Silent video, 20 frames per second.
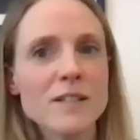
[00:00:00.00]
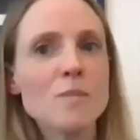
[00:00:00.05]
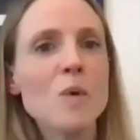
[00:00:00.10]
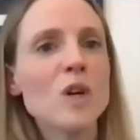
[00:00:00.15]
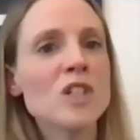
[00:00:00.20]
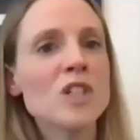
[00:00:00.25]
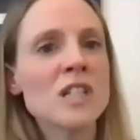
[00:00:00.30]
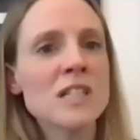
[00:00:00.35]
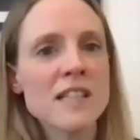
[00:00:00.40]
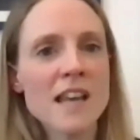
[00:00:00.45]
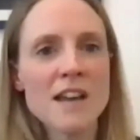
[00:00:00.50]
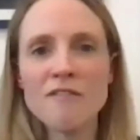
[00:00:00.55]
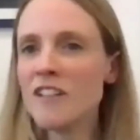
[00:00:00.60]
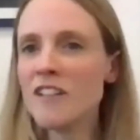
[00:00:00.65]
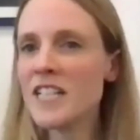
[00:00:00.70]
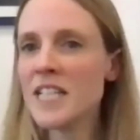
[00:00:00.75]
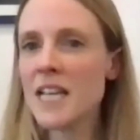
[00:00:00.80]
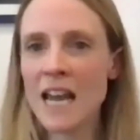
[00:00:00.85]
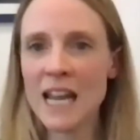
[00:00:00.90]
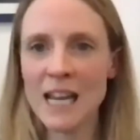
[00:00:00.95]
watches
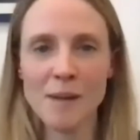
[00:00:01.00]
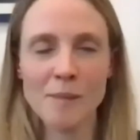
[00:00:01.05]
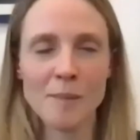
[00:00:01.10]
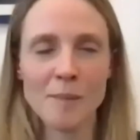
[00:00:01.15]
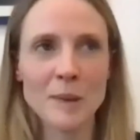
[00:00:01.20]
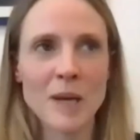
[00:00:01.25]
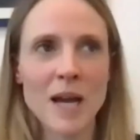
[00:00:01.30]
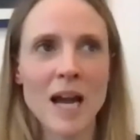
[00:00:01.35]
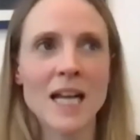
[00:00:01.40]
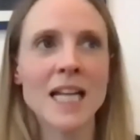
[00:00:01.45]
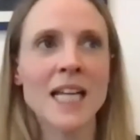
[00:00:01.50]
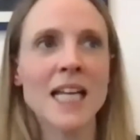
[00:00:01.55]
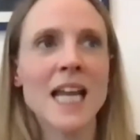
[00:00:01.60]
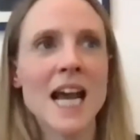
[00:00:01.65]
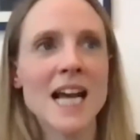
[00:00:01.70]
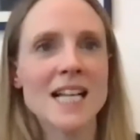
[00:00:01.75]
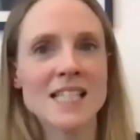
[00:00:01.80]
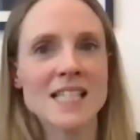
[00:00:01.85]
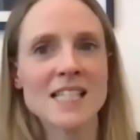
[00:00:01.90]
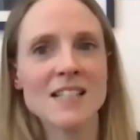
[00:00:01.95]
every tape and he
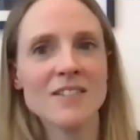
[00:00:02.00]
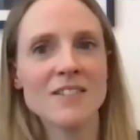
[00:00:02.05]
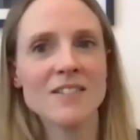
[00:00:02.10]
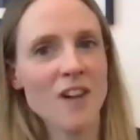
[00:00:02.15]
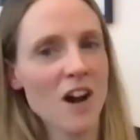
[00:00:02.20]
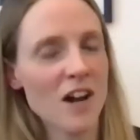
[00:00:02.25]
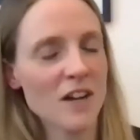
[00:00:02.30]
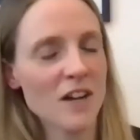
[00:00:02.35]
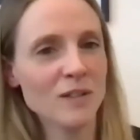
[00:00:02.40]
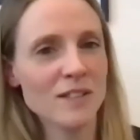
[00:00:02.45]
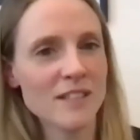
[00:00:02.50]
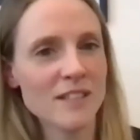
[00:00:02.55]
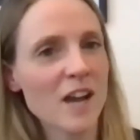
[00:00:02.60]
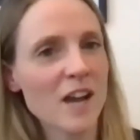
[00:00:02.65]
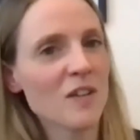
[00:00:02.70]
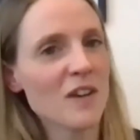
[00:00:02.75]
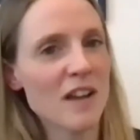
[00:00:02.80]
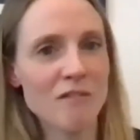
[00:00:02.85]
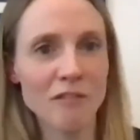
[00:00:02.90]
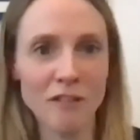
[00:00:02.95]
has the final say
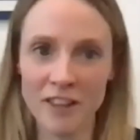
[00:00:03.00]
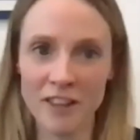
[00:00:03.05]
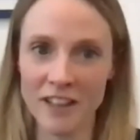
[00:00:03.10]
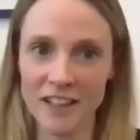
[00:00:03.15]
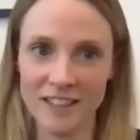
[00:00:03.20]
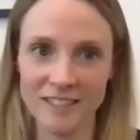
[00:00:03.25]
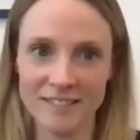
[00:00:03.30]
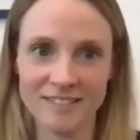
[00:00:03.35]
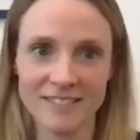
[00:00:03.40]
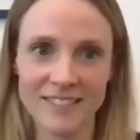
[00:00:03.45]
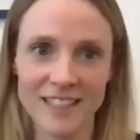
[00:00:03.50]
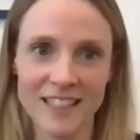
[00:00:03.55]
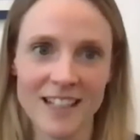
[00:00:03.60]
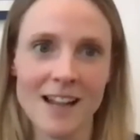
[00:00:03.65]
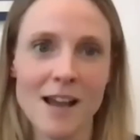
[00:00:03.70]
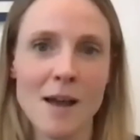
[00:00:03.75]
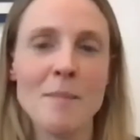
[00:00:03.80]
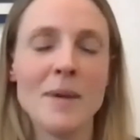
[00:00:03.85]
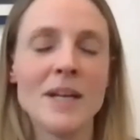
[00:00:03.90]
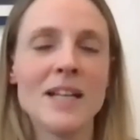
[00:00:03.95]
on everything.
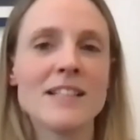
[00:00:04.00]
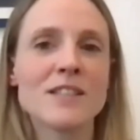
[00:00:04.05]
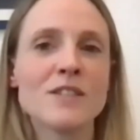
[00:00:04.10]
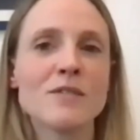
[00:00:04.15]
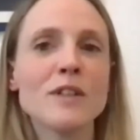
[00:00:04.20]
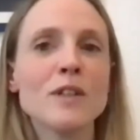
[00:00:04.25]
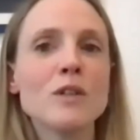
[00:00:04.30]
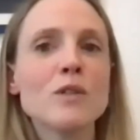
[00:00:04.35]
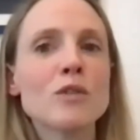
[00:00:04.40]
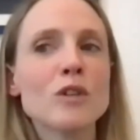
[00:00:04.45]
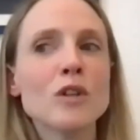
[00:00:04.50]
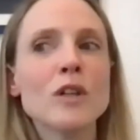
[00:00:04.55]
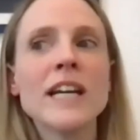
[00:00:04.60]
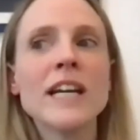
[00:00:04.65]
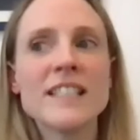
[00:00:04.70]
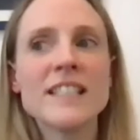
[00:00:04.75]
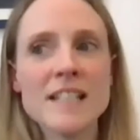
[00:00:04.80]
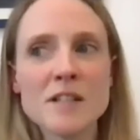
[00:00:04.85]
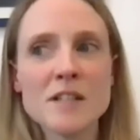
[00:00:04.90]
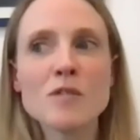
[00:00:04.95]
But it's a real group.
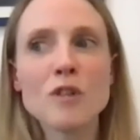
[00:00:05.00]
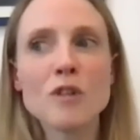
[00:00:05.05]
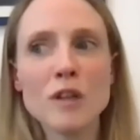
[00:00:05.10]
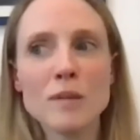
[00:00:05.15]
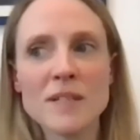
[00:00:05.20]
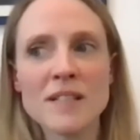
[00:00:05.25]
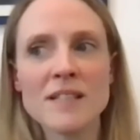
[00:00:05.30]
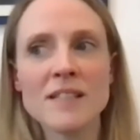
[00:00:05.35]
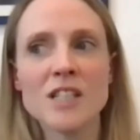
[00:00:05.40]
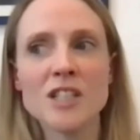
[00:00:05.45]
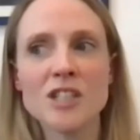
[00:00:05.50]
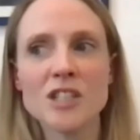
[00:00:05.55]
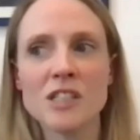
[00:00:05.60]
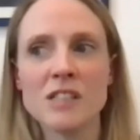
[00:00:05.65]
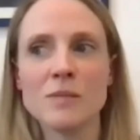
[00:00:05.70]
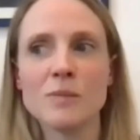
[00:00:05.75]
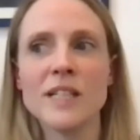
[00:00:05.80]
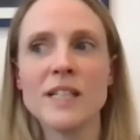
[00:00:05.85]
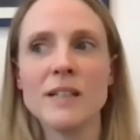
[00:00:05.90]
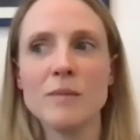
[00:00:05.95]
It is a group
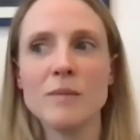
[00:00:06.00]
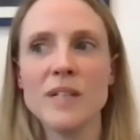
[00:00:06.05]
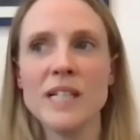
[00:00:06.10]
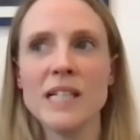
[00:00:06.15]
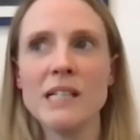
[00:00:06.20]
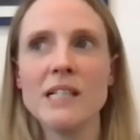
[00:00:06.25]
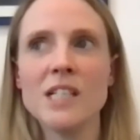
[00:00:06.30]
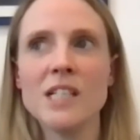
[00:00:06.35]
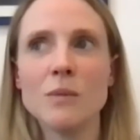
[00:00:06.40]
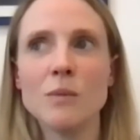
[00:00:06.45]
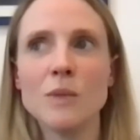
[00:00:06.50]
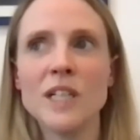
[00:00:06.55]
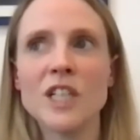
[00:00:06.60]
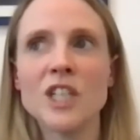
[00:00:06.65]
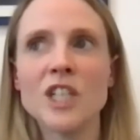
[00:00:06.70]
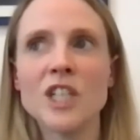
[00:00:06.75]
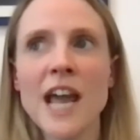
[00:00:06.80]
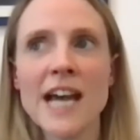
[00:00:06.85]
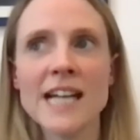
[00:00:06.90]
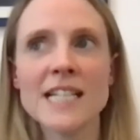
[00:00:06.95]
decision. We
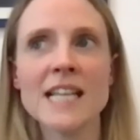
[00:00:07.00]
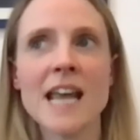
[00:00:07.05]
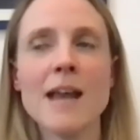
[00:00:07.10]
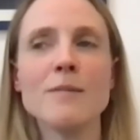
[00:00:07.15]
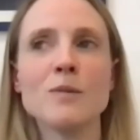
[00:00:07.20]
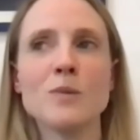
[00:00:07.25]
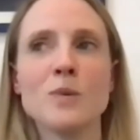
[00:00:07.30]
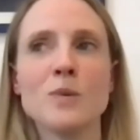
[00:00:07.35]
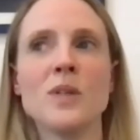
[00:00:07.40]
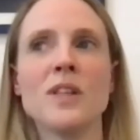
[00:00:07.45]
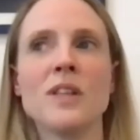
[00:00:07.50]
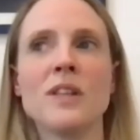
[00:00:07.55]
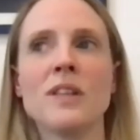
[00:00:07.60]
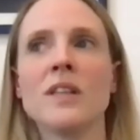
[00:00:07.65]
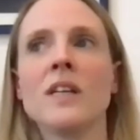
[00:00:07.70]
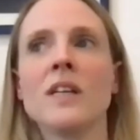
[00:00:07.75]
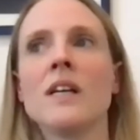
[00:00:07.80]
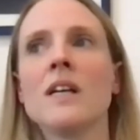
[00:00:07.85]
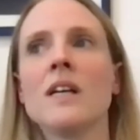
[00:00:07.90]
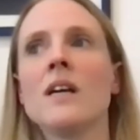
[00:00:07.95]
share tapes with
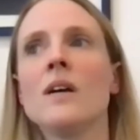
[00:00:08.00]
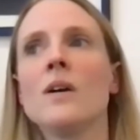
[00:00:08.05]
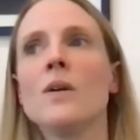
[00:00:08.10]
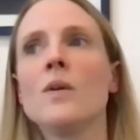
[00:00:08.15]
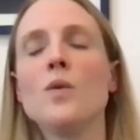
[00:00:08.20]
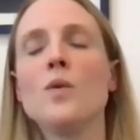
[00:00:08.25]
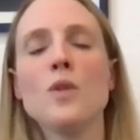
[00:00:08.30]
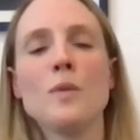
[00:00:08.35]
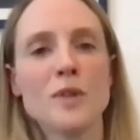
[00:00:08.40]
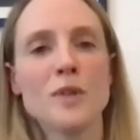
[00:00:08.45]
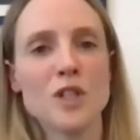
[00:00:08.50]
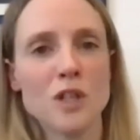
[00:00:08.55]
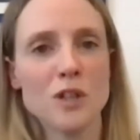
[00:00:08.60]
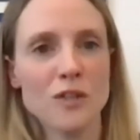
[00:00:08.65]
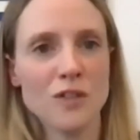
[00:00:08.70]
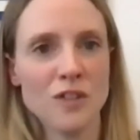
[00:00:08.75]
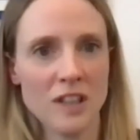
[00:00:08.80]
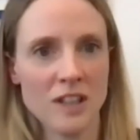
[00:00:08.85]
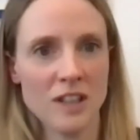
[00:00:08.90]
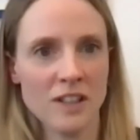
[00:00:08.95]
all the
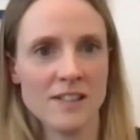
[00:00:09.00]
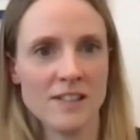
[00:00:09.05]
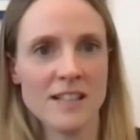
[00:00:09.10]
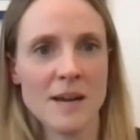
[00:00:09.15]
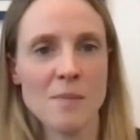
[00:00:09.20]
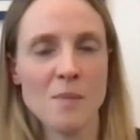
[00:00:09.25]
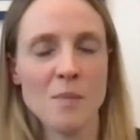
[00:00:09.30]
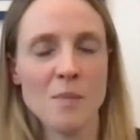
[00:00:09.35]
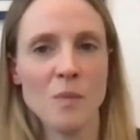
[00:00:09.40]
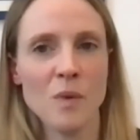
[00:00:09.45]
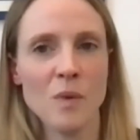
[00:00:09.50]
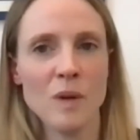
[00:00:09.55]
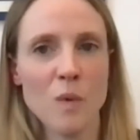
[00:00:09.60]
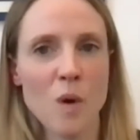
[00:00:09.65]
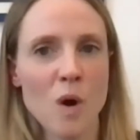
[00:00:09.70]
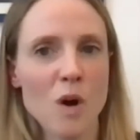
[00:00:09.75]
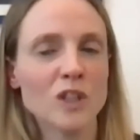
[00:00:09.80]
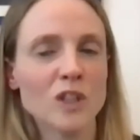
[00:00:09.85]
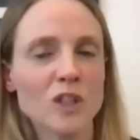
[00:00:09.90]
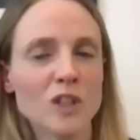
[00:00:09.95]
producers, and we
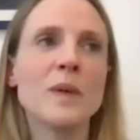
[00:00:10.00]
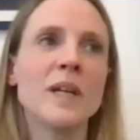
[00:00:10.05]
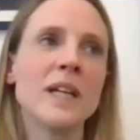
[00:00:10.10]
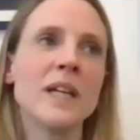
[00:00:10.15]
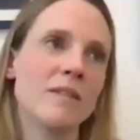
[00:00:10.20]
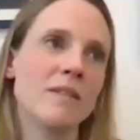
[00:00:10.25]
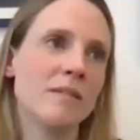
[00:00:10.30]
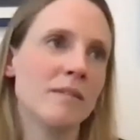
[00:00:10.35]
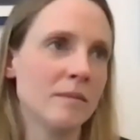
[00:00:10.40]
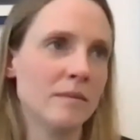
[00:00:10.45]
watch and we